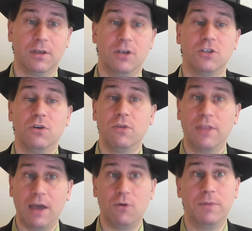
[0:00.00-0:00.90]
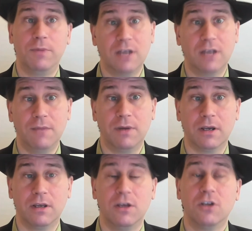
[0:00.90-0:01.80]
So that would be a time
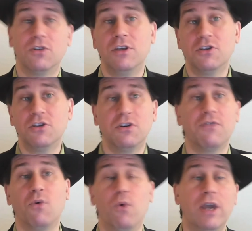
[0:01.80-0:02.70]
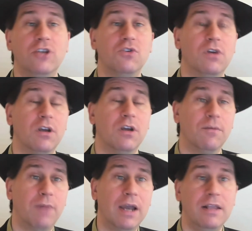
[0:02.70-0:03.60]
bucket. So these are different ways you can
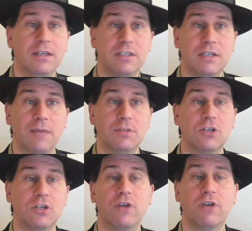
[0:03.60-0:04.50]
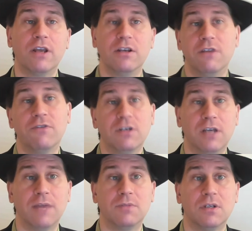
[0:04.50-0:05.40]
combine these steps to create different
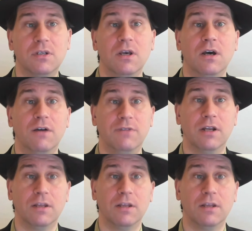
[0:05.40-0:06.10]
types of daily